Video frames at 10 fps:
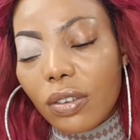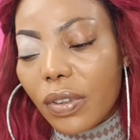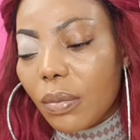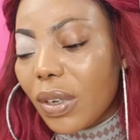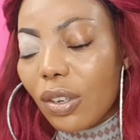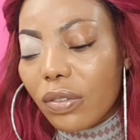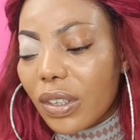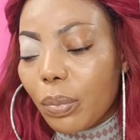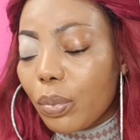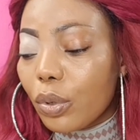I love them. I
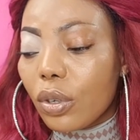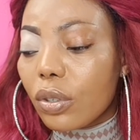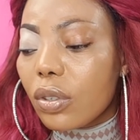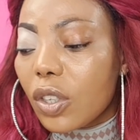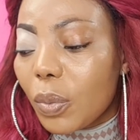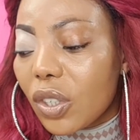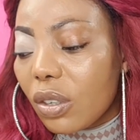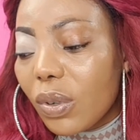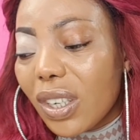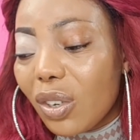love their product,
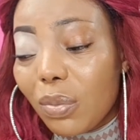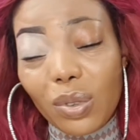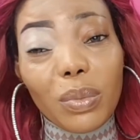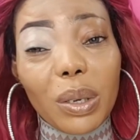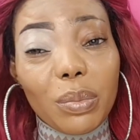especially when it comes